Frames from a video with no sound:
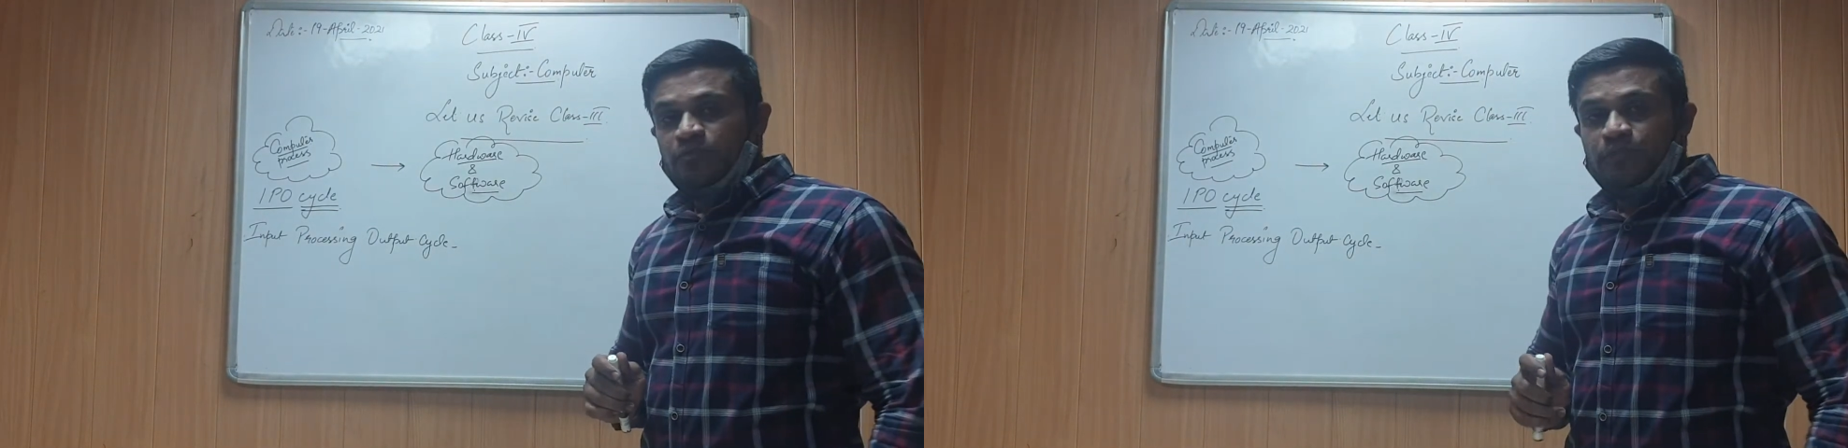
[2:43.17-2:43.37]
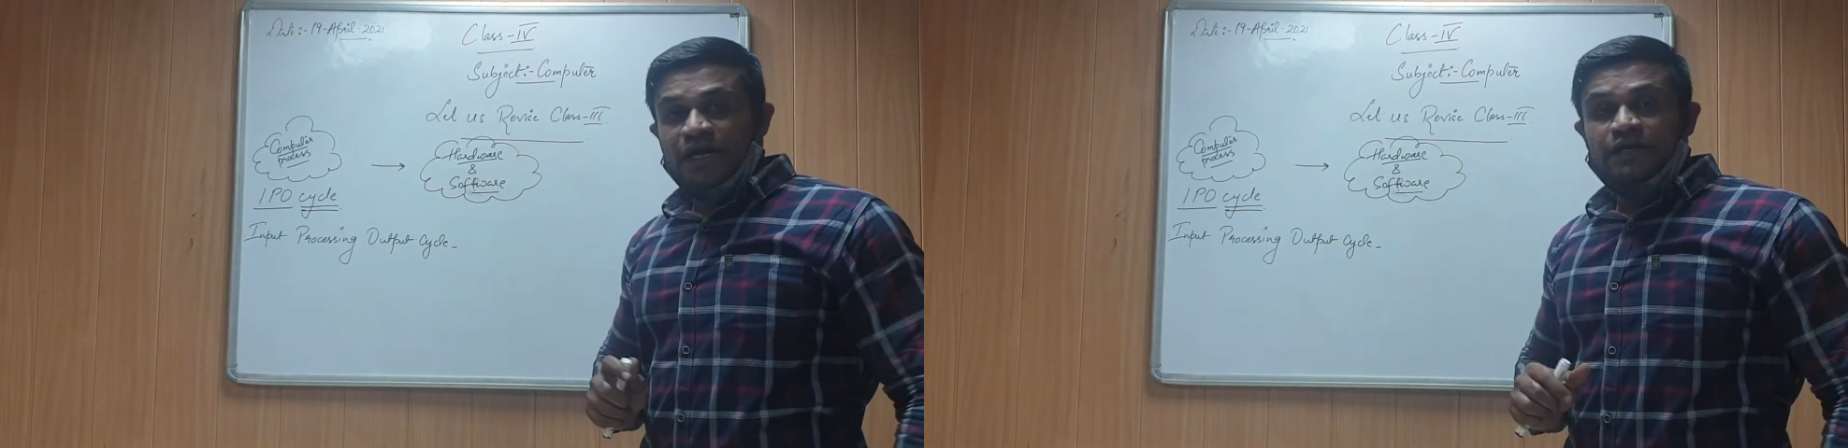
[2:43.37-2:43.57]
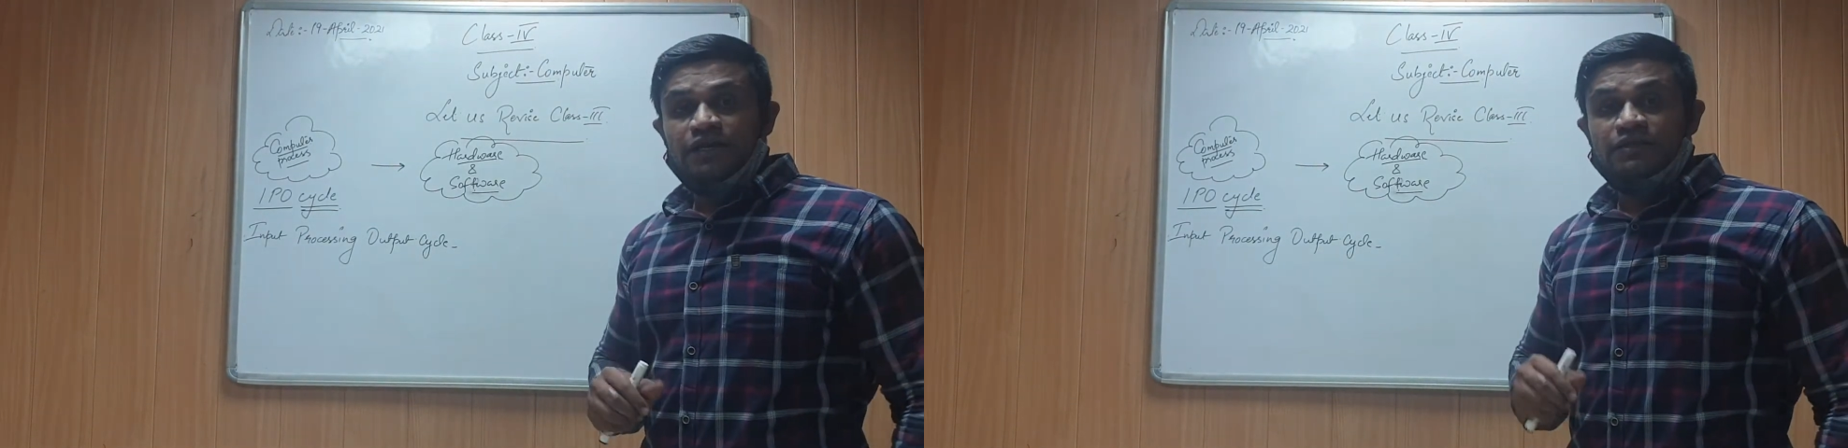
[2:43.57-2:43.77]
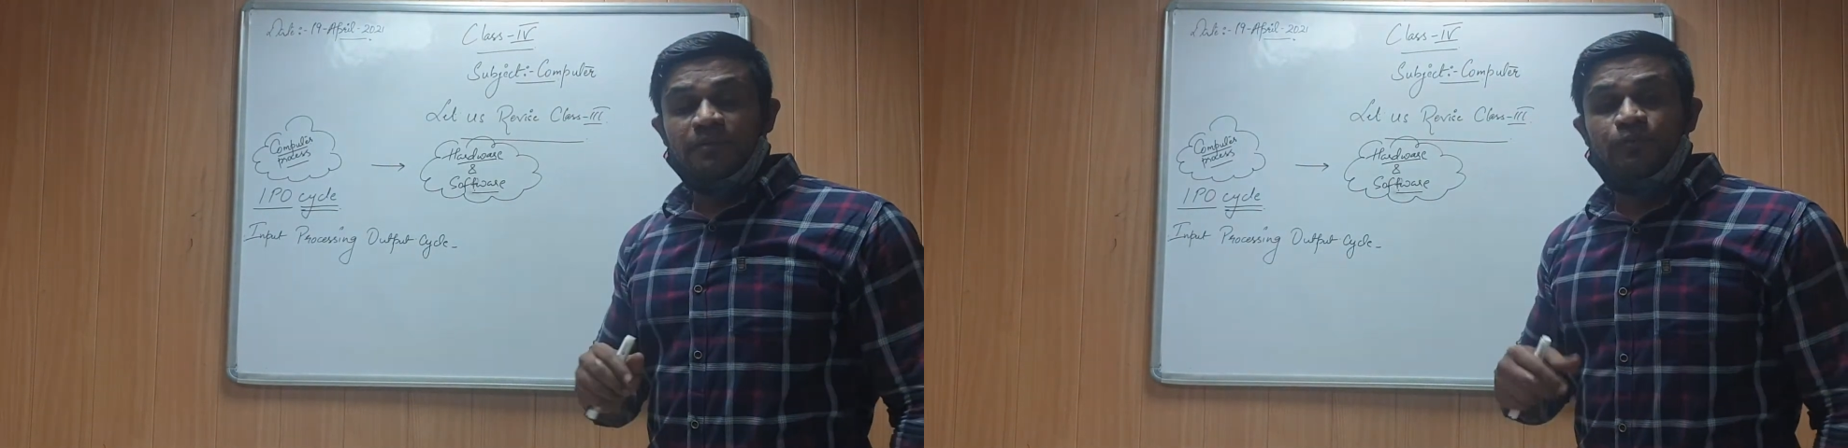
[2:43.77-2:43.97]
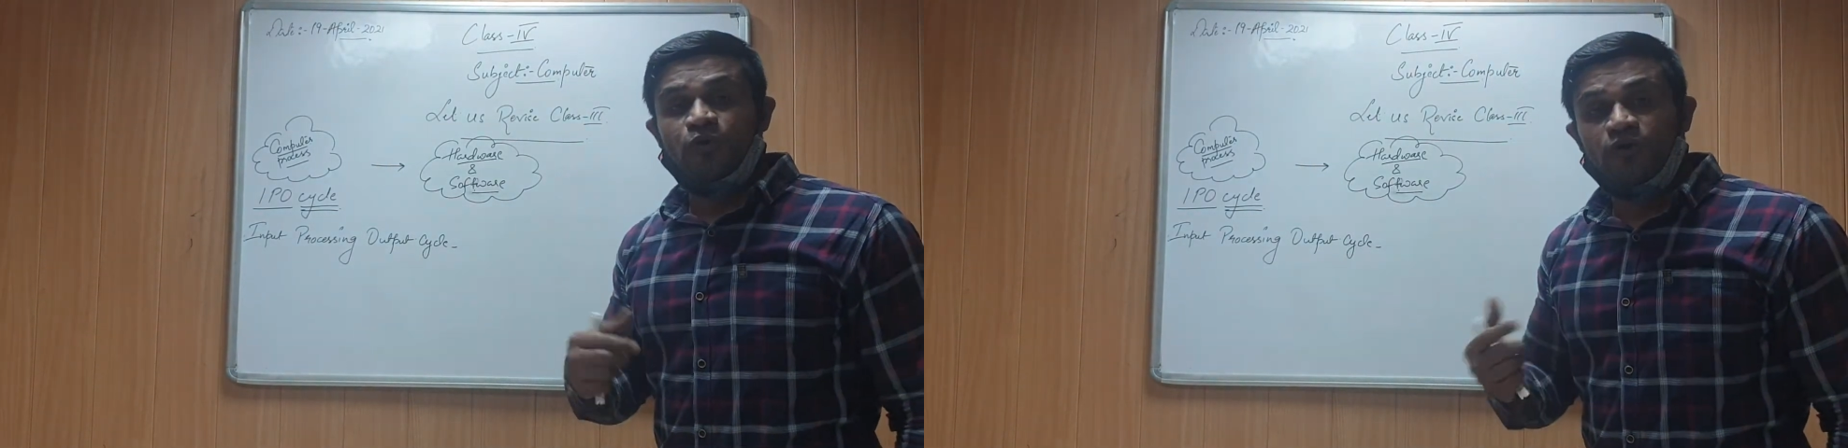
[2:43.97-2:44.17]
But the
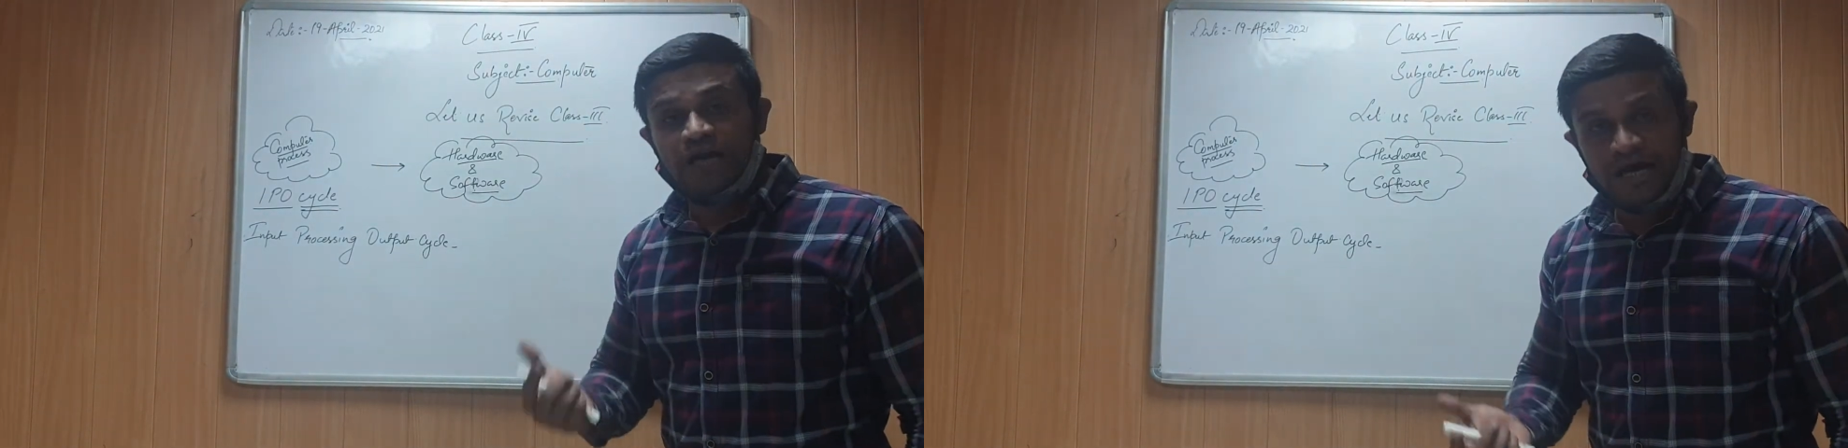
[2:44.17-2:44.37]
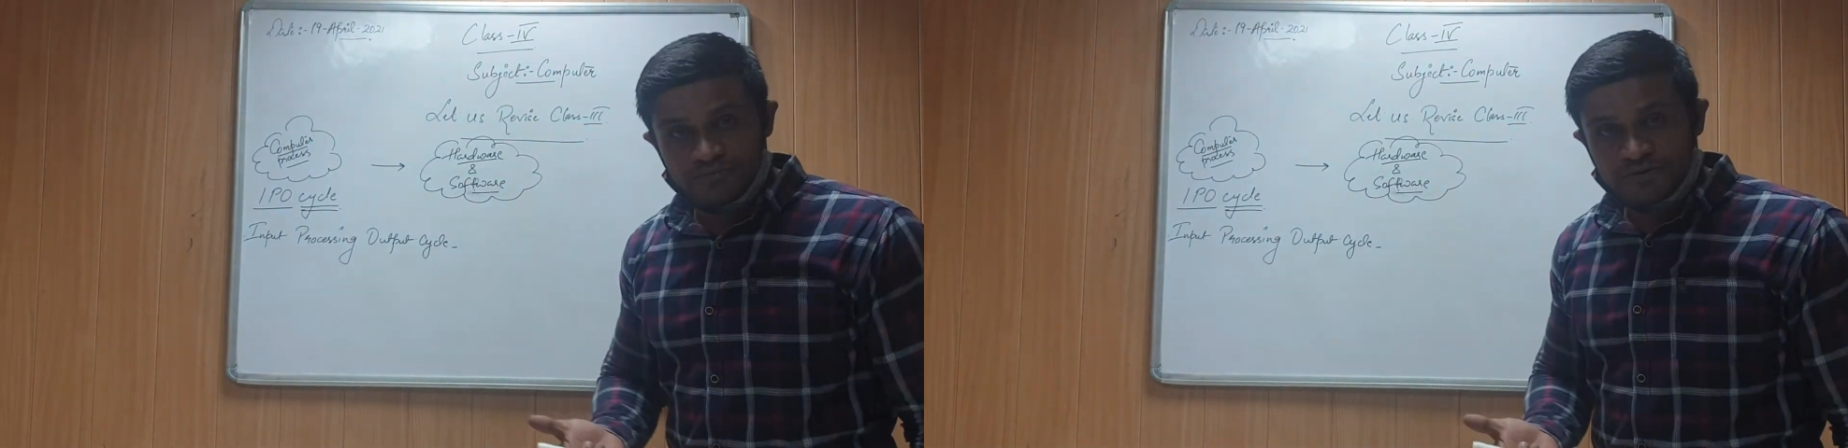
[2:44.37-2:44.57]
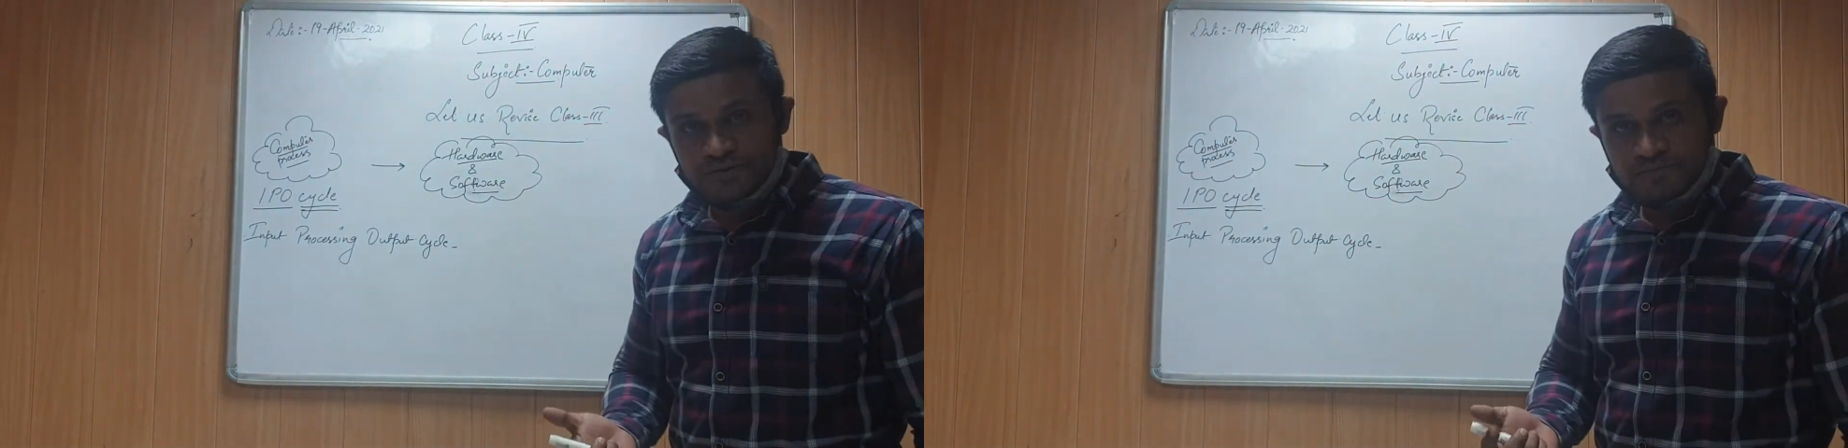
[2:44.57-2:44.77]
programs